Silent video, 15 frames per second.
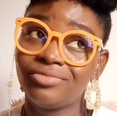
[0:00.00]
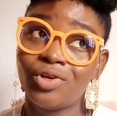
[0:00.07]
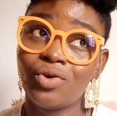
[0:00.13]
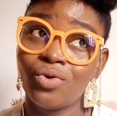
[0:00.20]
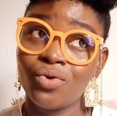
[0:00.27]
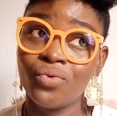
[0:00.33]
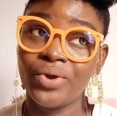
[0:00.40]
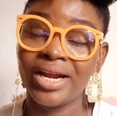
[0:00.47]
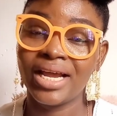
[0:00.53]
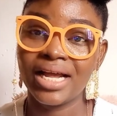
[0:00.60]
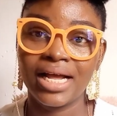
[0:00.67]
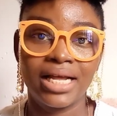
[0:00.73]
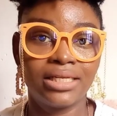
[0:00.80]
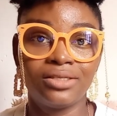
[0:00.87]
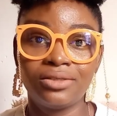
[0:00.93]
cool with
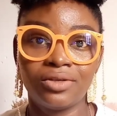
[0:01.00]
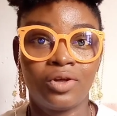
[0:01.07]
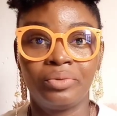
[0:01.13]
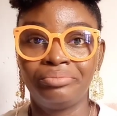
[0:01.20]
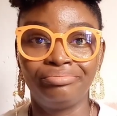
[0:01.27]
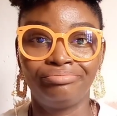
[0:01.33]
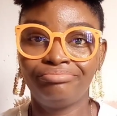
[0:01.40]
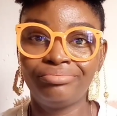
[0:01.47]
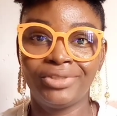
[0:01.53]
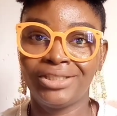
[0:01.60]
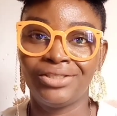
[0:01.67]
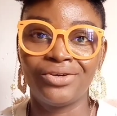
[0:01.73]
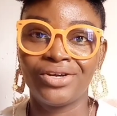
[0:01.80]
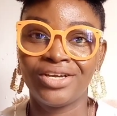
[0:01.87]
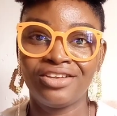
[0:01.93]
her, some did
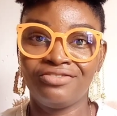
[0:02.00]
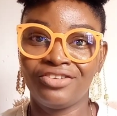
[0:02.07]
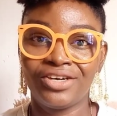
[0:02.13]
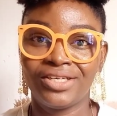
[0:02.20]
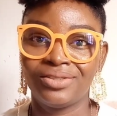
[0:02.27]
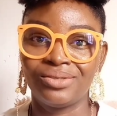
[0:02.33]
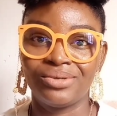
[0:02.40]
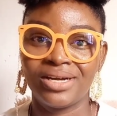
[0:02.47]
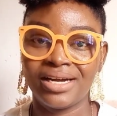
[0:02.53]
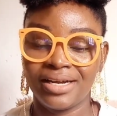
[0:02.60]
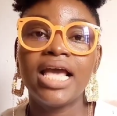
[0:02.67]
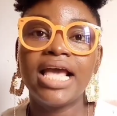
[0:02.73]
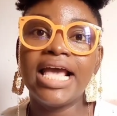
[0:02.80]
not give it to her.